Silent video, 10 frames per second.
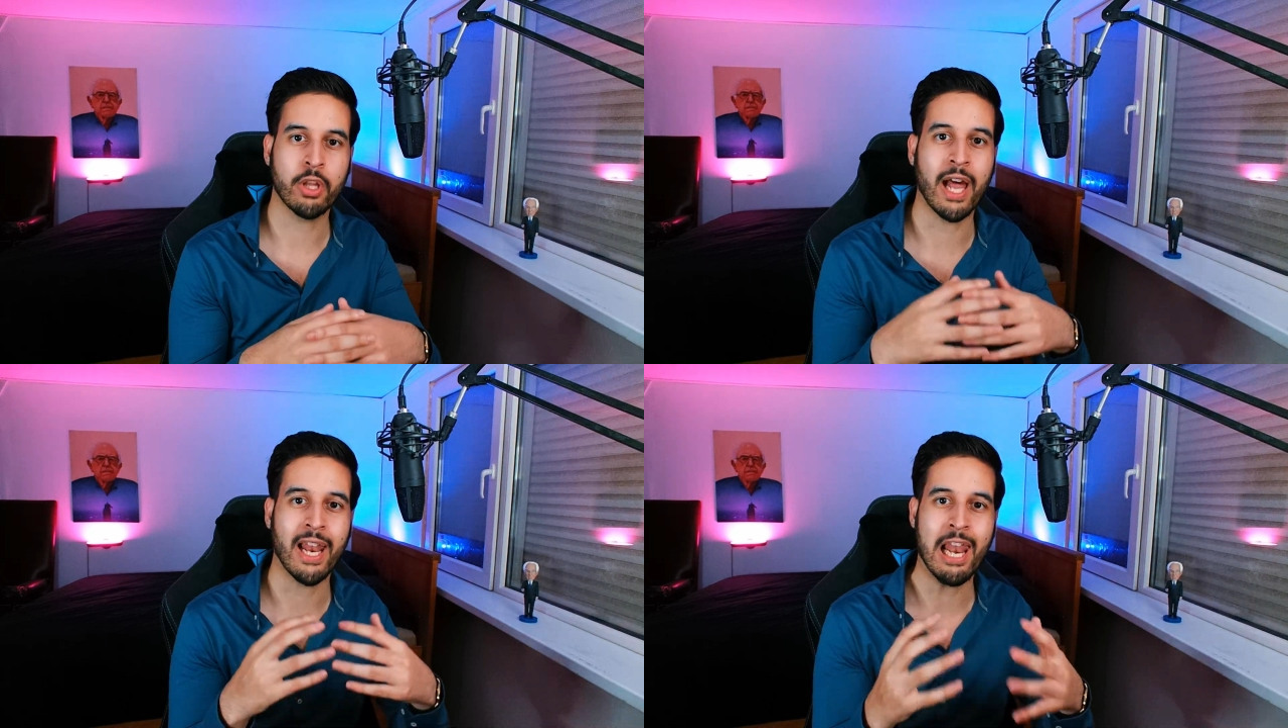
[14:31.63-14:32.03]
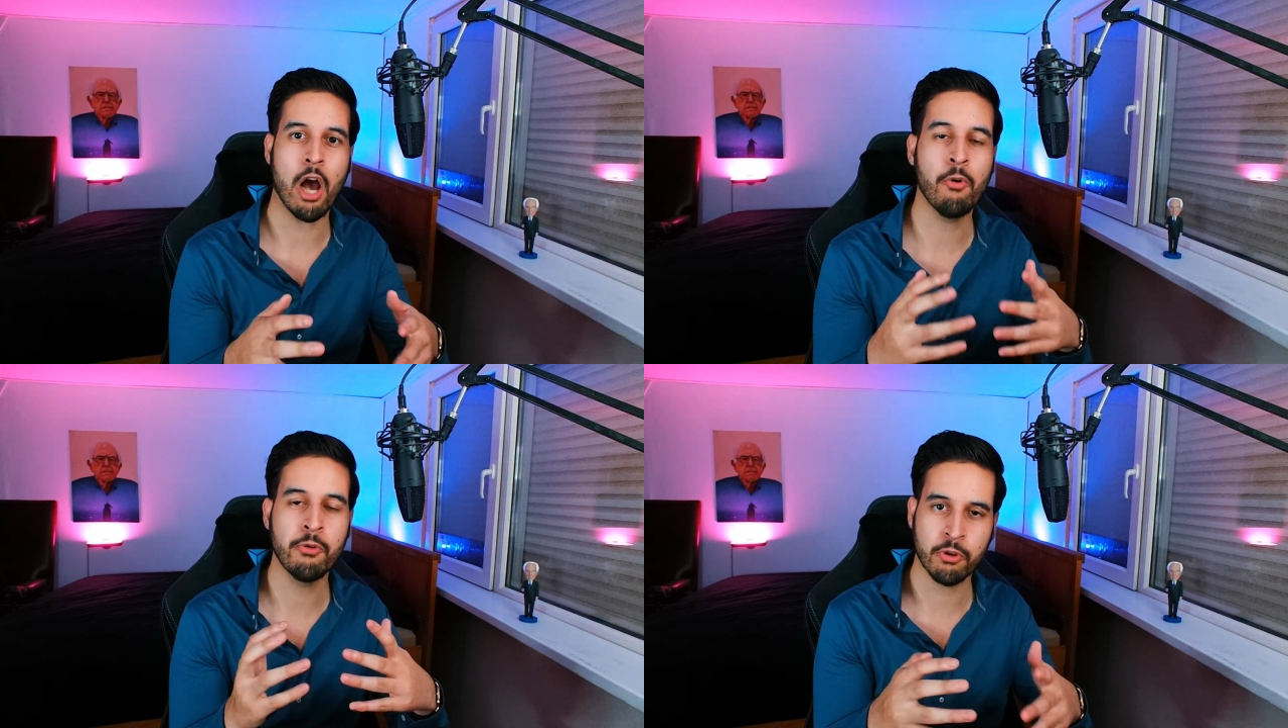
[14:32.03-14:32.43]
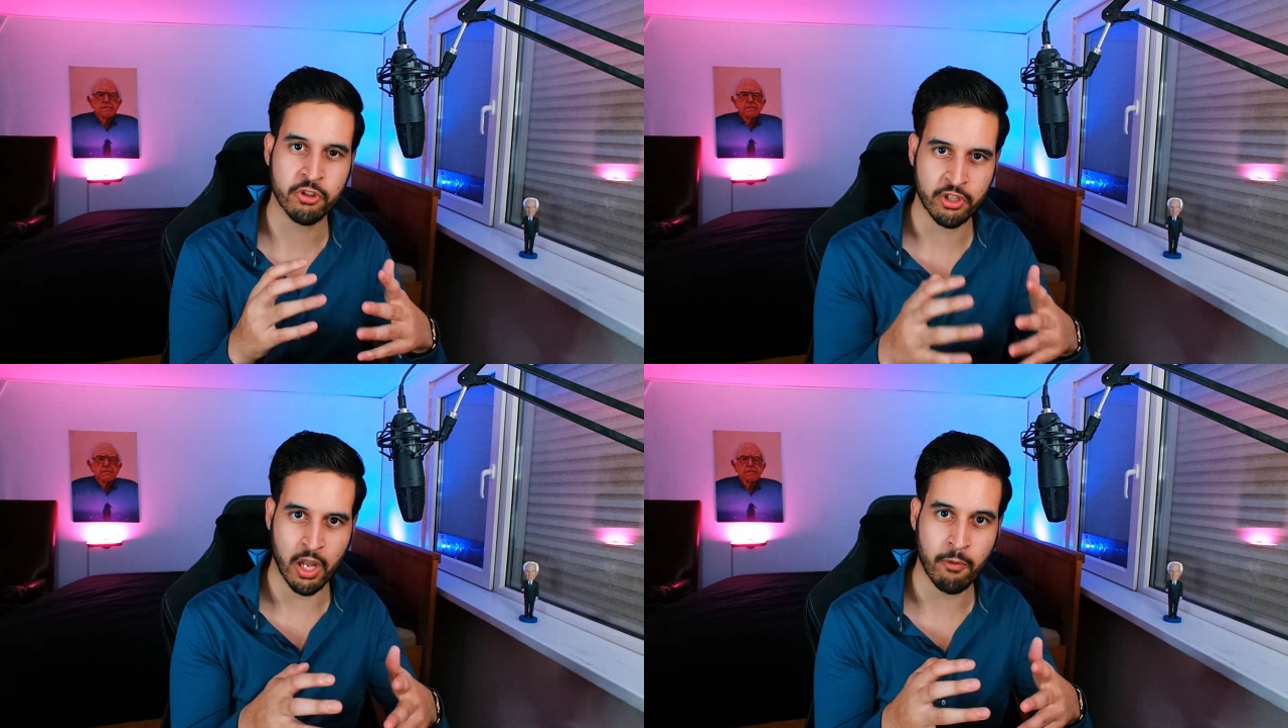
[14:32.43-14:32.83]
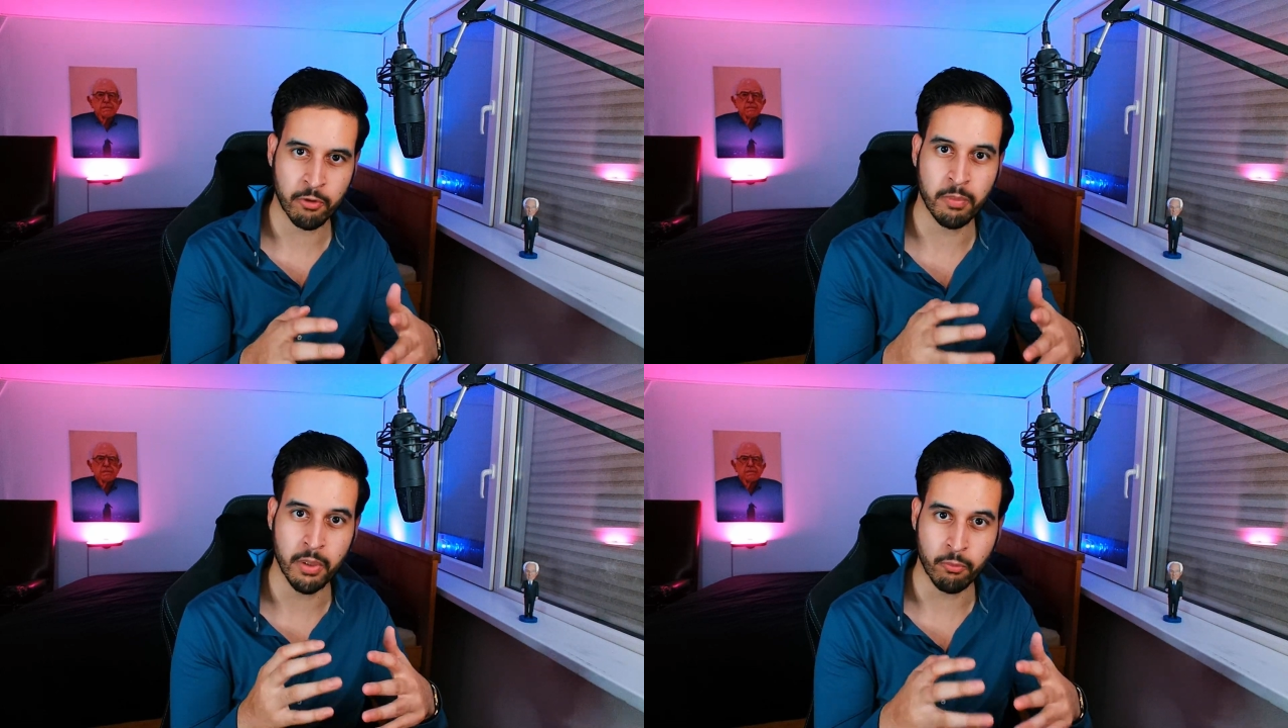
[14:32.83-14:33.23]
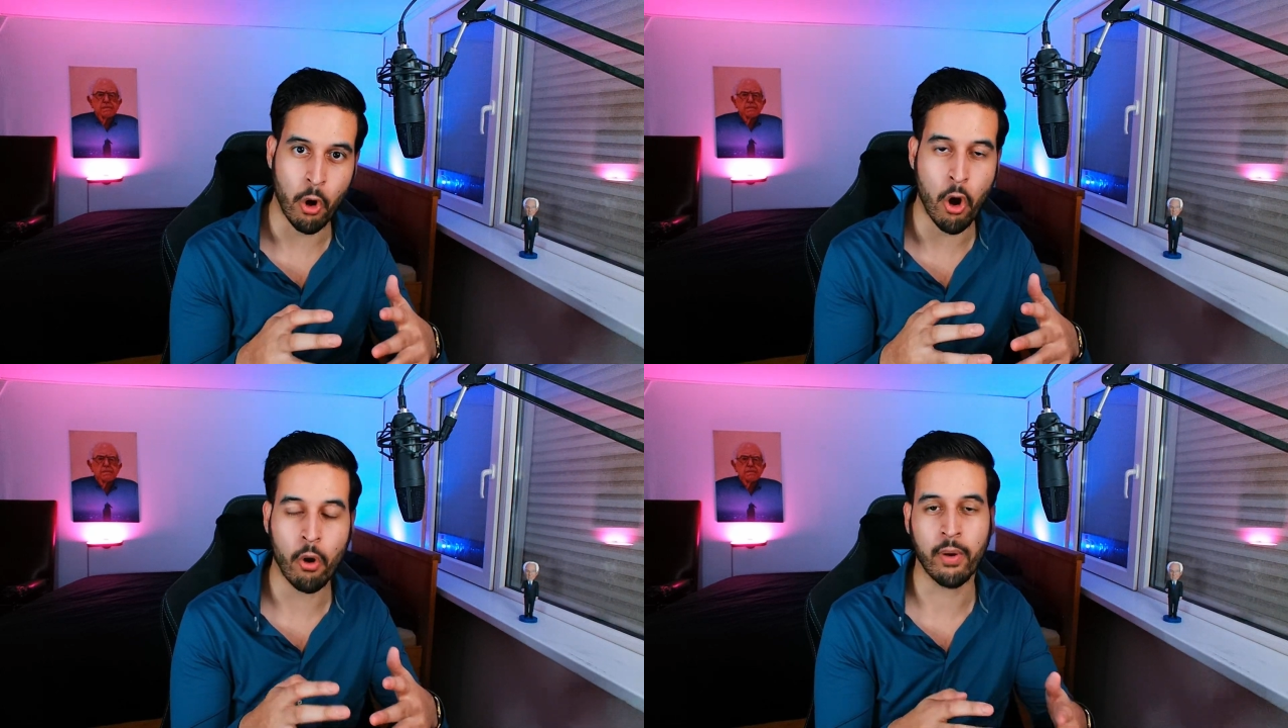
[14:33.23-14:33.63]
allow yourself to be
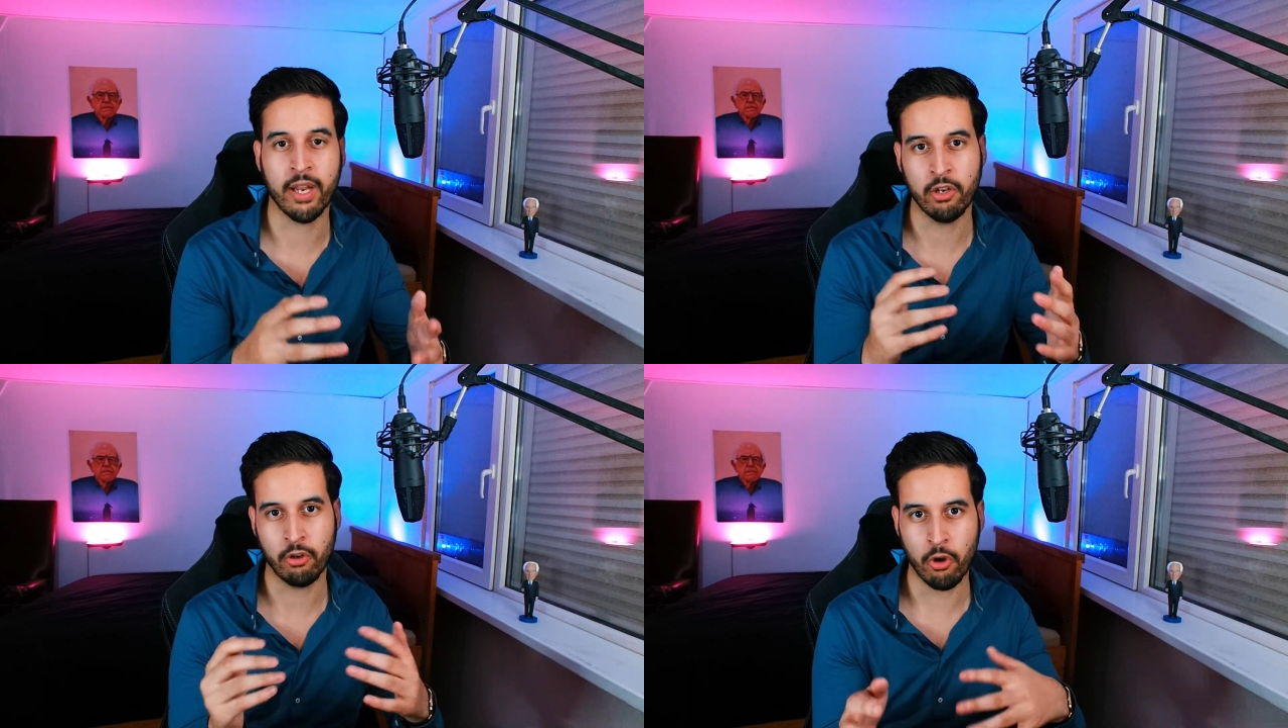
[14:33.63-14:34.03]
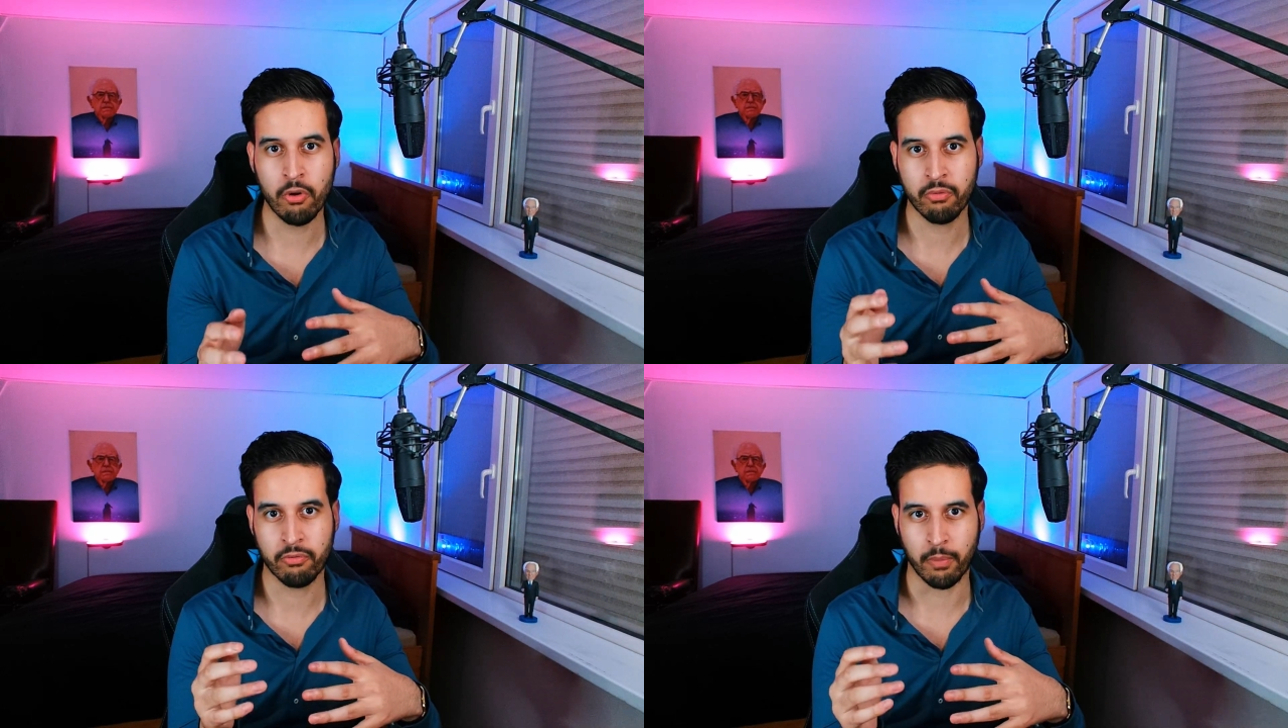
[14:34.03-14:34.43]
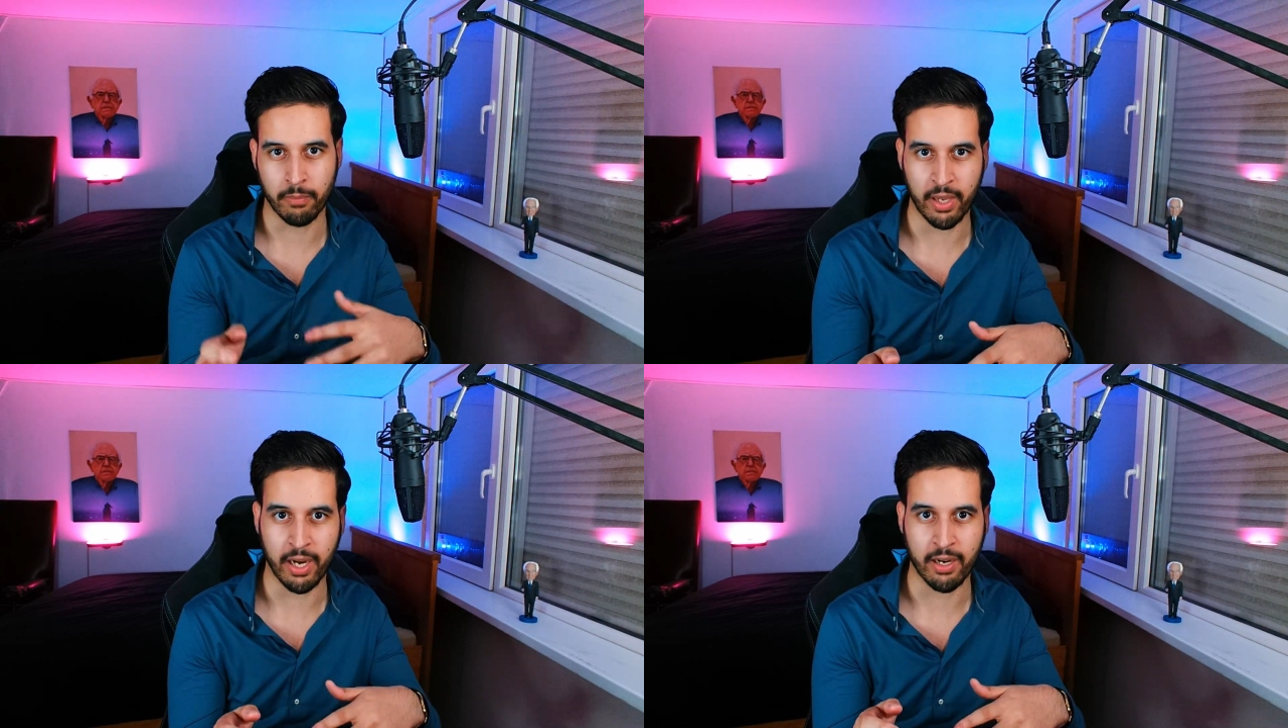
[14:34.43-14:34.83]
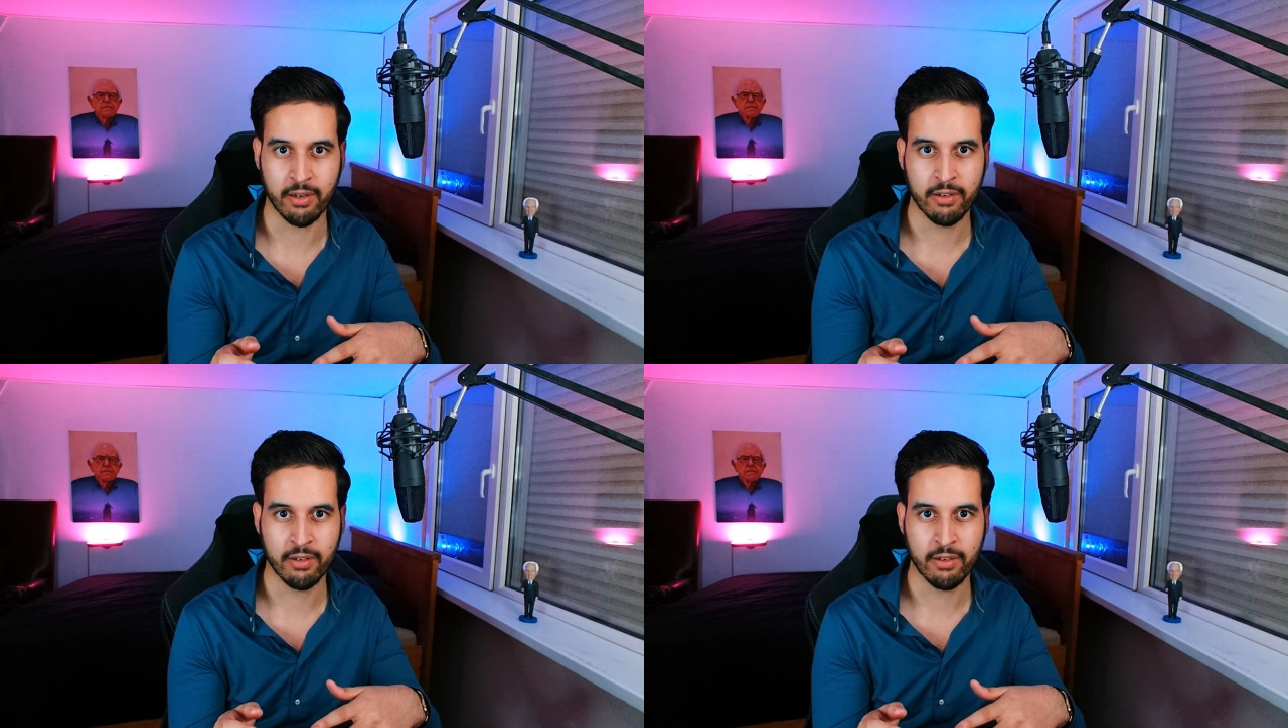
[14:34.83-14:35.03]
wrong and learn from there.